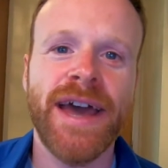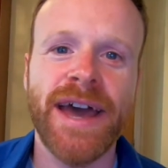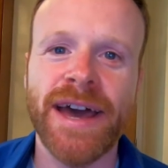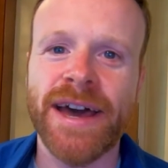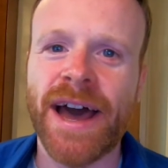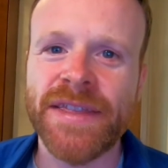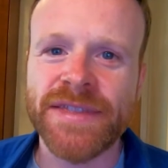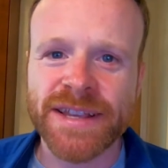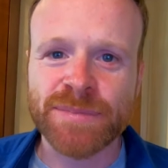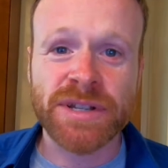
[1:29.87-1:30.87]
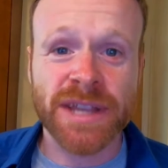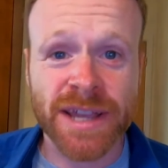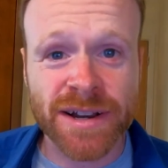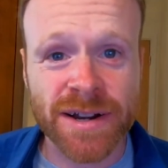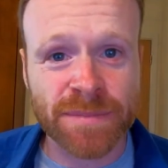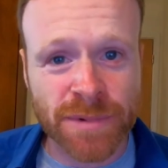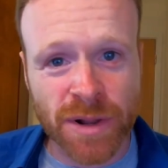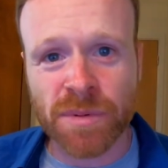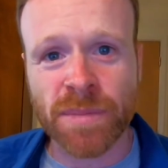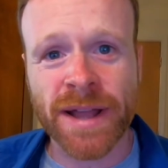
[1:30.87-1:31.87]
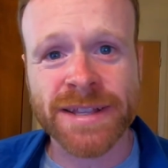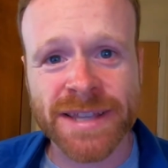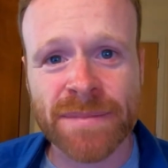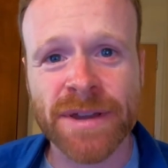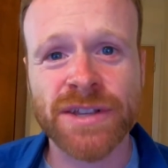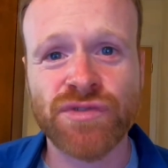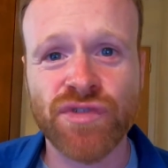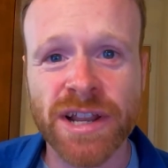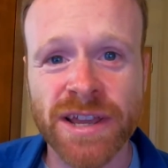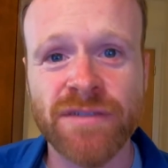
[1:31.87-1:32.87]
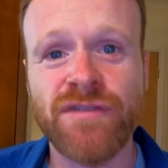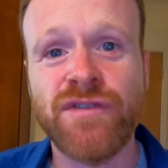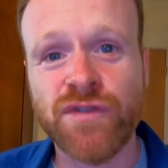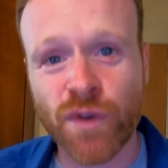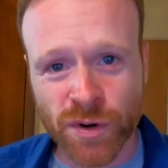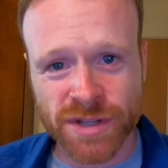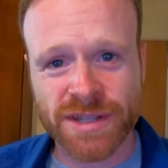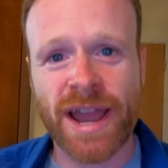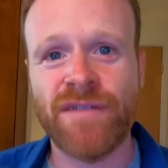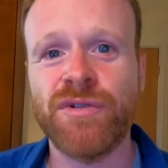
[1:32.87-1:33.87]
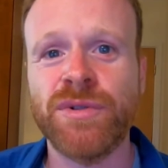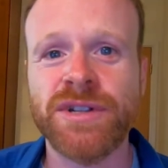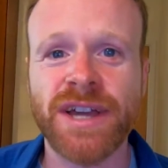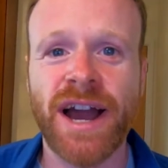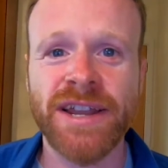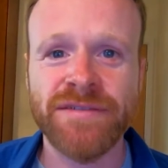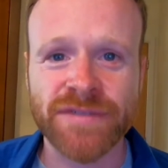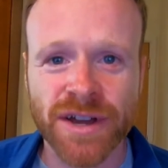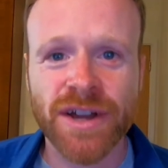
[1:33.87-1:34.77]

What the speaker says: And this particular global pandemic has really forced everyone to kind of